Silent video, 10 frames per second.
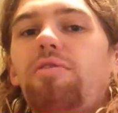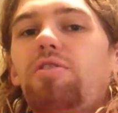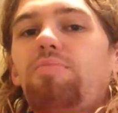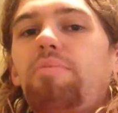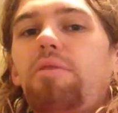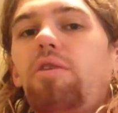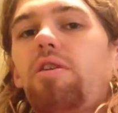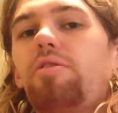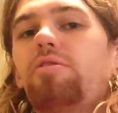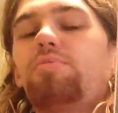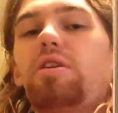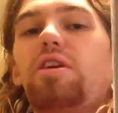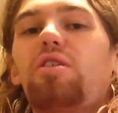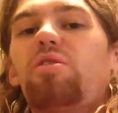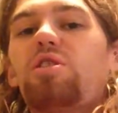This might be one of those, but
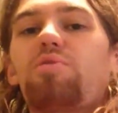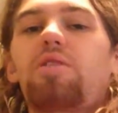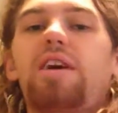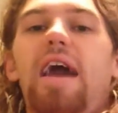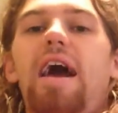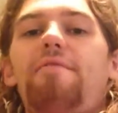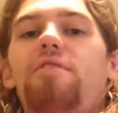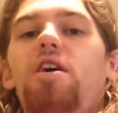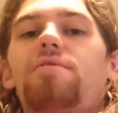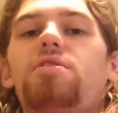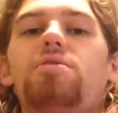you know, all these were like half off,